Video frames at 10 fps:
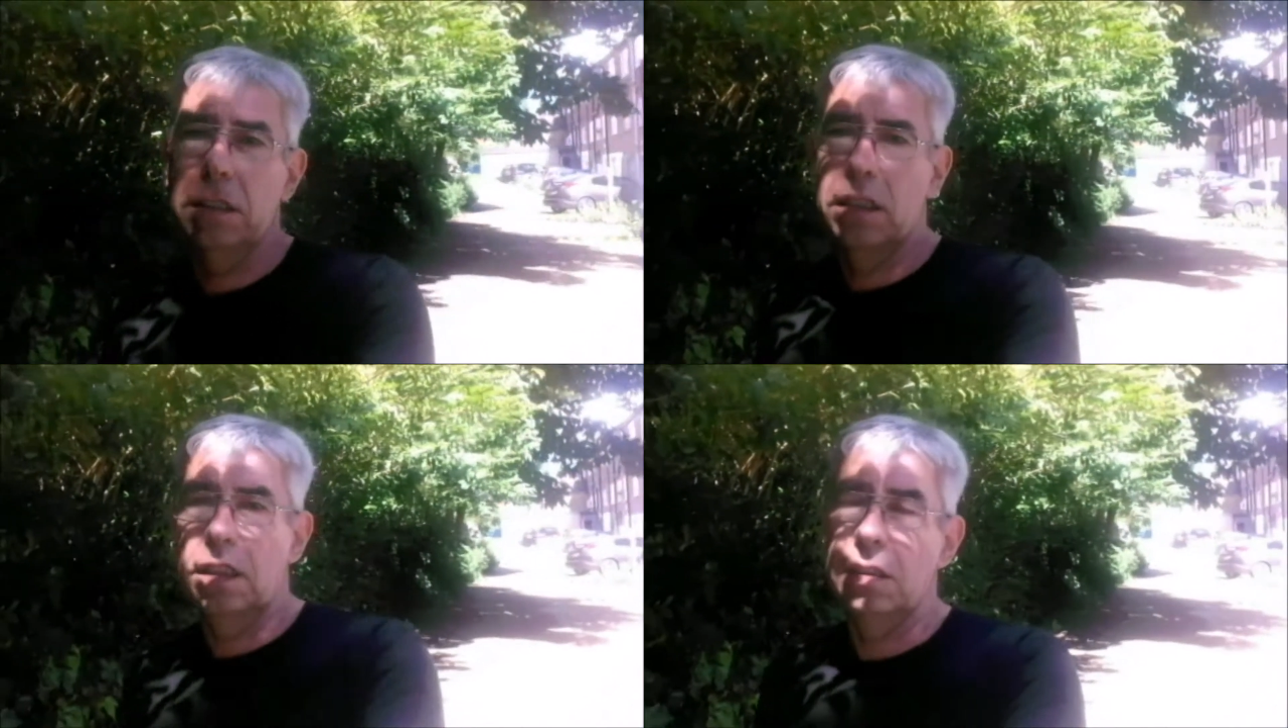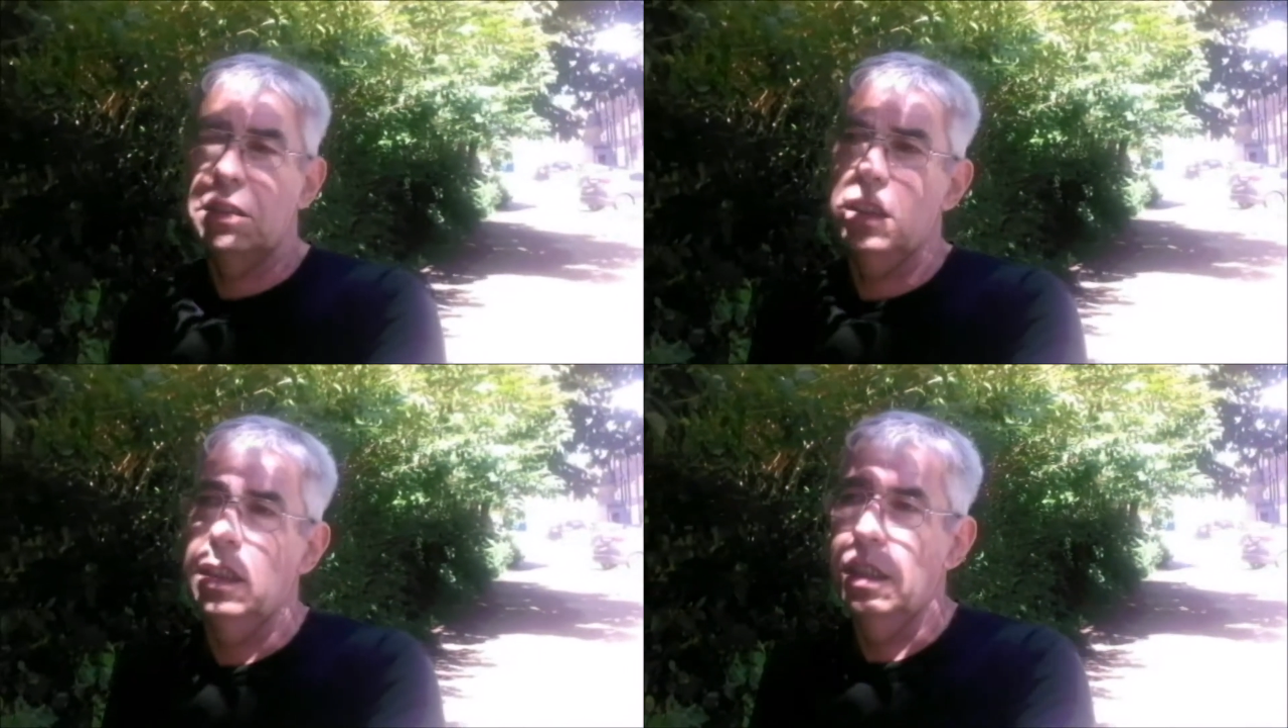
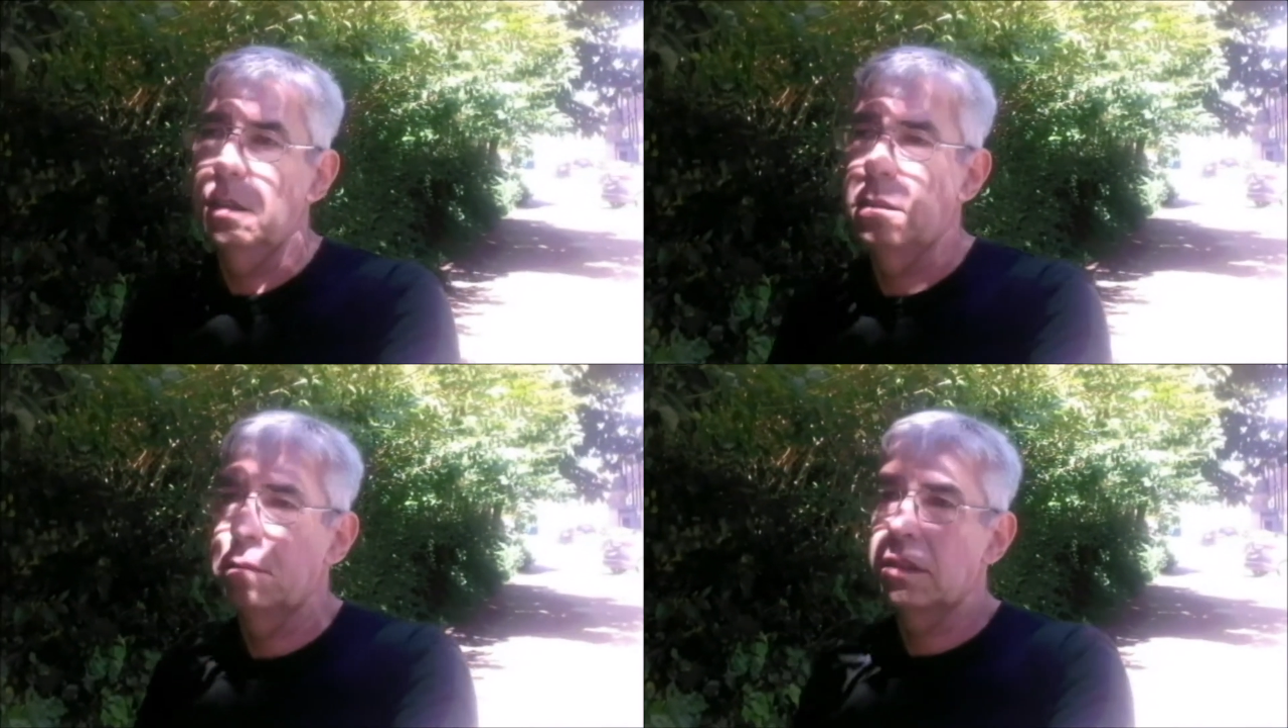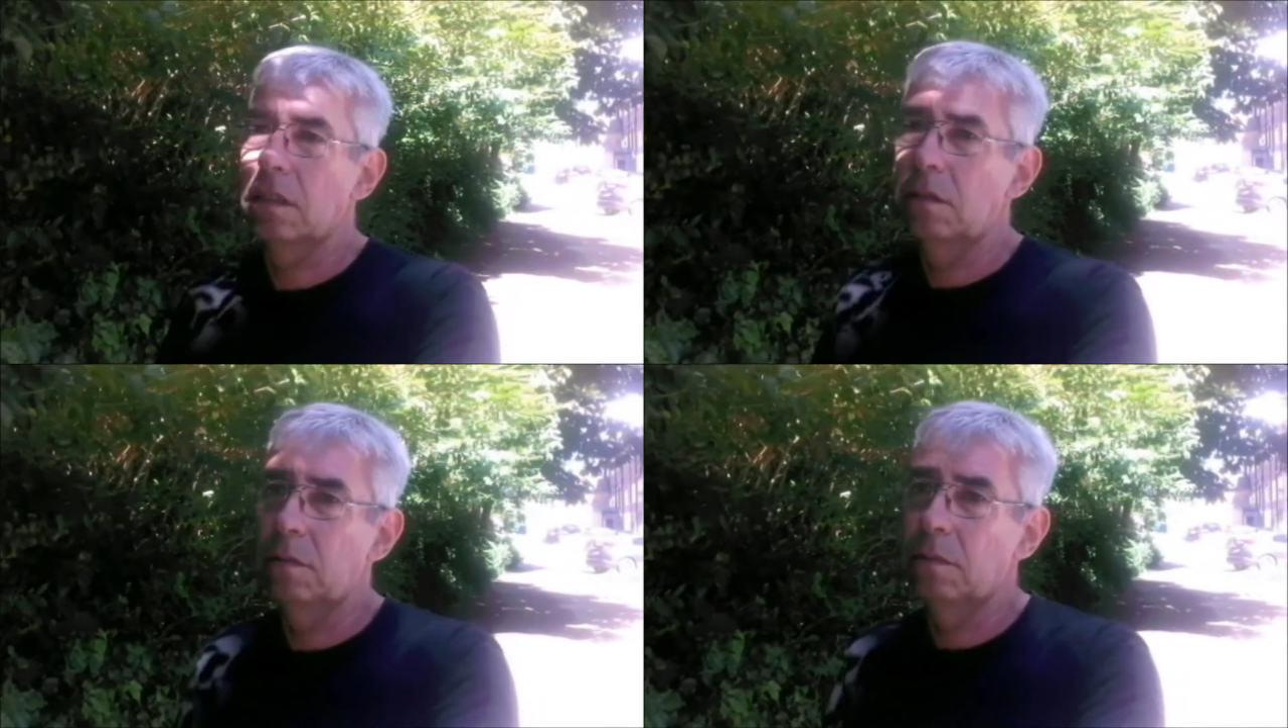that
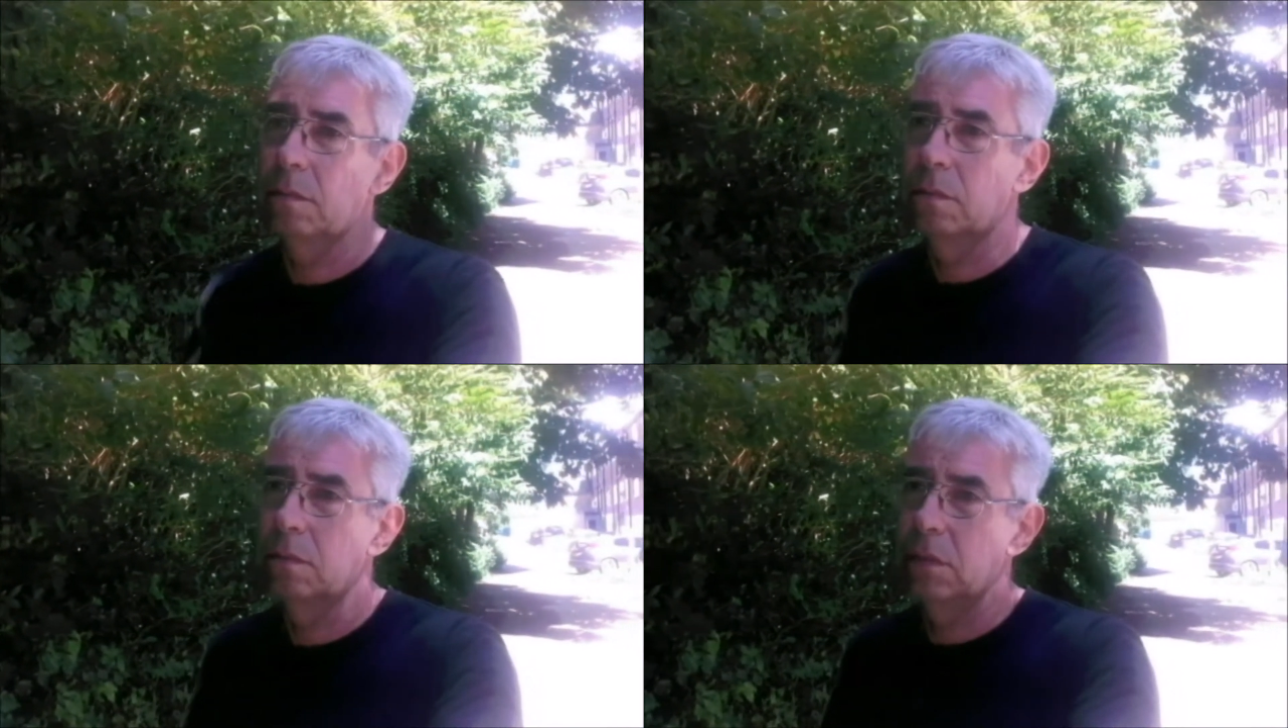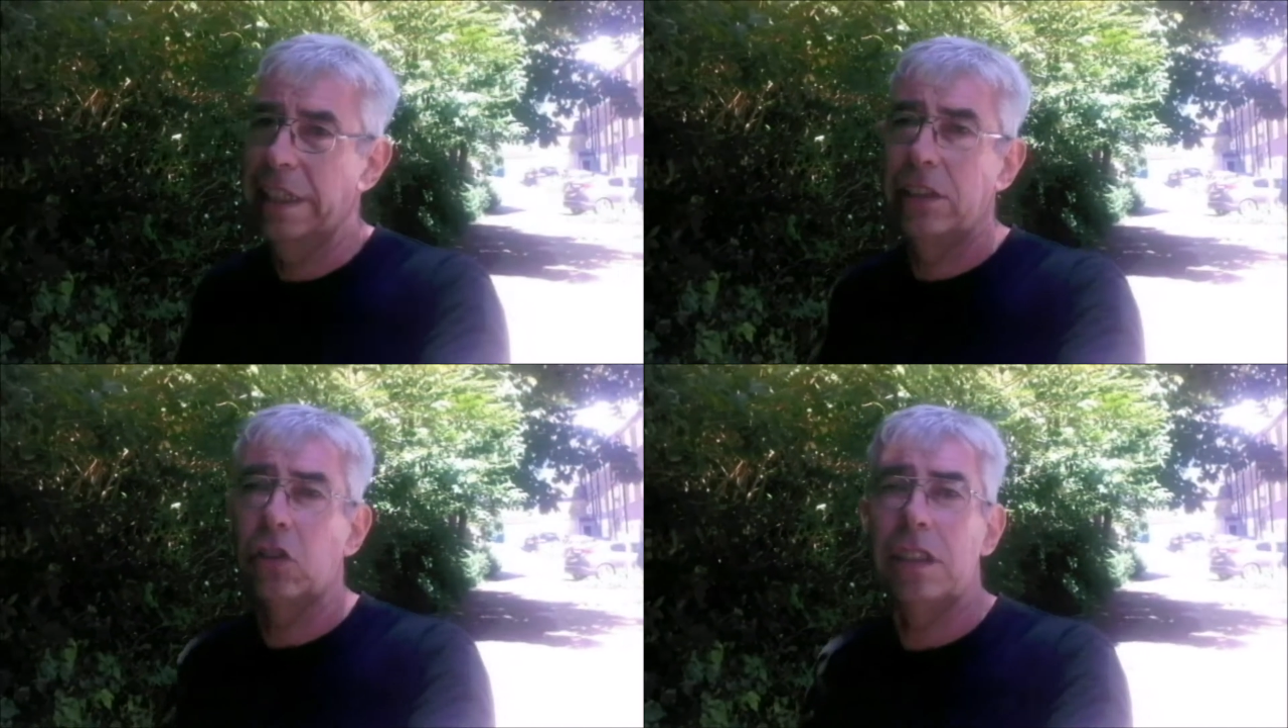
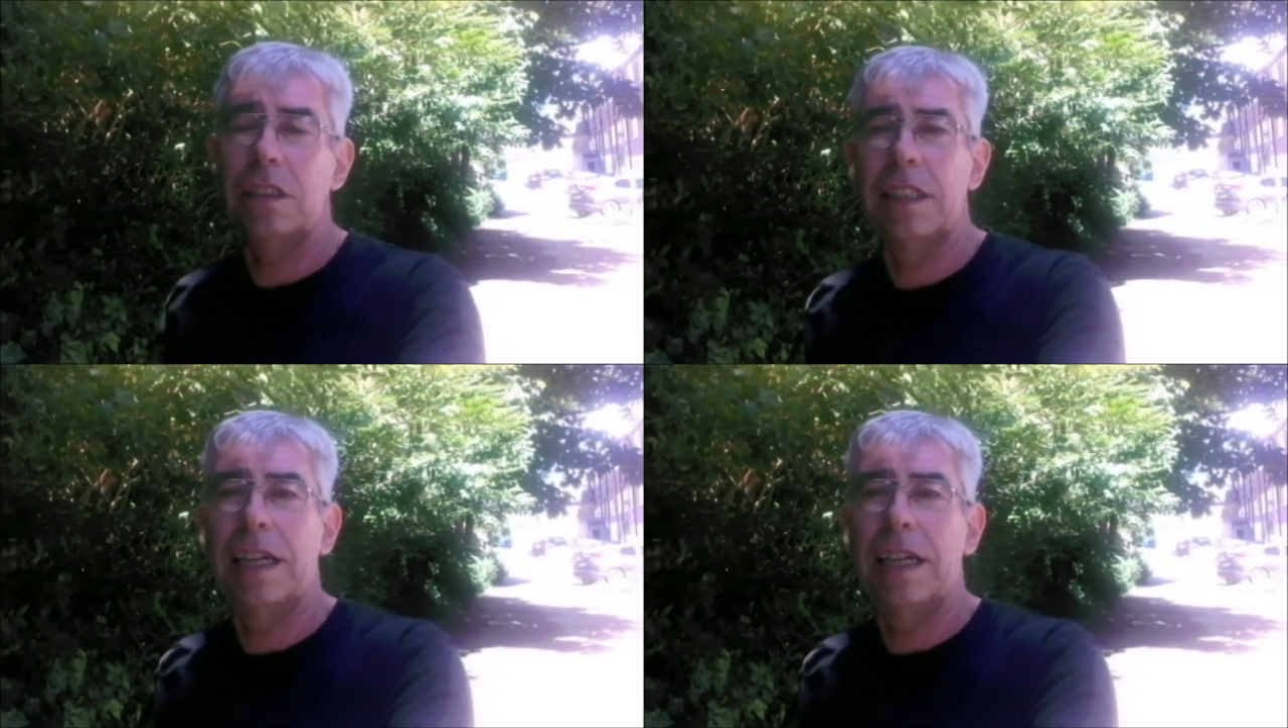interested